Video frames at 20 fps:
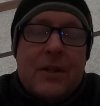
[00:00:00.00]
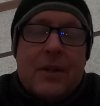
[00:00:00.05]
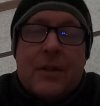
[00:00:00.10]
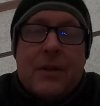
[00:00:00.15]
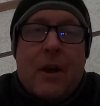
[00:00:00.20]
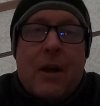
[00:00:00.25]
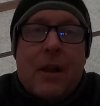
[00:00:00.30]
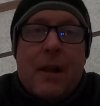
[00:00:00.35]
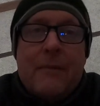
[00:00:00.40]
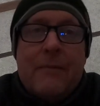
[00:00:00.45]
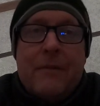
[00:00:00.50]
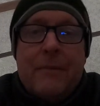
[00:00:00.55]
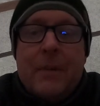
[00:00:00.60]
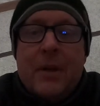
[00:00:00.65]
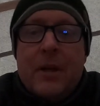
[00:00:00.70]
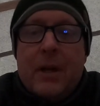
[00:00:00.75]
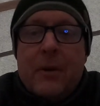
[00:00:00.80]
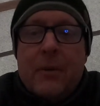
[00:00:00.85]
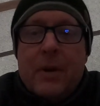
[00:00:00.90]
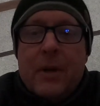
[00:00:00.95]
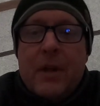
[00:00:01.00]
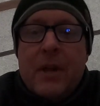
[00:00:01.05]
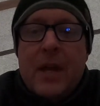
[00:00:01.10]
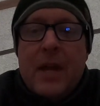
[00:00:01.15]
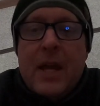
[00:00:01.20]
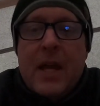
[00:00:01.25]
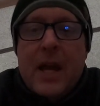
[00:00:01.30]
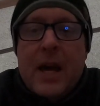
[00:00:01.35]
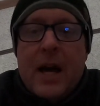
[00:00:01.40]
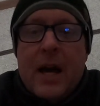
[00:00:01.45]
It's just all I'm familiar with.
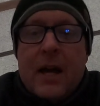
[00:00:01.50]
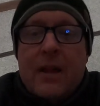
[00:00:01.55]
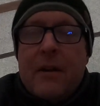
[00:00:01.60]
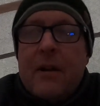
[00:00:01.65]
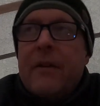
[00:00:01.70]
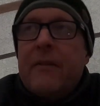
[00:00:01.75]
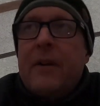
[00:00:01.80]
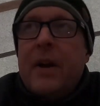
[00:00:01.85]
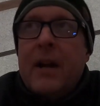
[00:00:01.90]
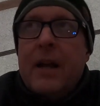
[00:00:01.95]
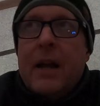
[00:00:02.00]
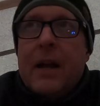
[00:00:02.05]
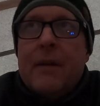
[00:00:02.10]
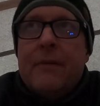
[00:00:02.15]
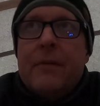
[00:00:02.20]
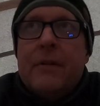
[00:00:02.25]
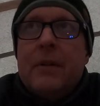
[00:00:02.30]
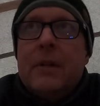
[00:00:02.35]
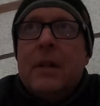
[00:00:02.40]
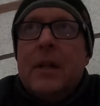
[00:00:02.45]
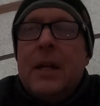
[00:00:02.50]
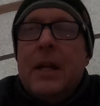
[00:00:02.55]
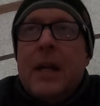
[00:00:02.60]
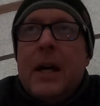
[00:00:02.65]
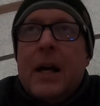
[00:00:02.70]
They're very helpful,